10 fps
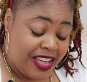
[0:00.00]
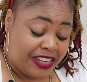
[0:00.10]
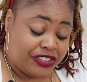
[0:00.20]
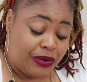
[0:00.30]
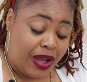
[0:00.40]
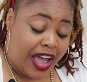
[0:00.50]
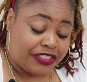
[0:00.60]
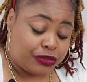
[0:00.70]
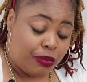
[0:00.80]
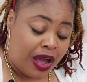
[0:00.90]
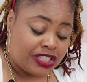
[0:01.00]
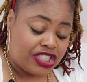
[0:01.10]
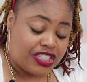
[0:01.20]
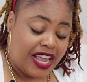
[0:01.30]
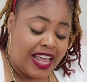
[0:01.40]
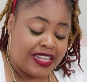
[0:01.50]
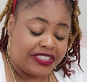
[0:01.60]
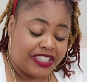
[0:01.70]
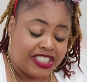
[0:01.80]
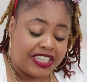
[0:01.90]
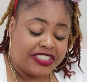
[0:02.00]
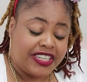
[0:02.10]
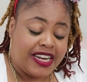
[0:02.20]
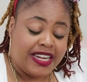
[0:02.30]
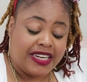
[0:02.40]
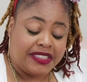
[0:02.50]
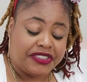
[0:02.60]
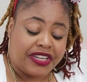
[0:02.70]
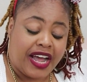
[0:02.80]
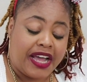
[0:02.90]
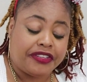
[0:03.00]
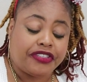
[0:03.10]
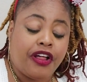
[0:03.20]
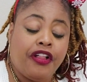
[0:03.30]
So I swatched in the suggested needle size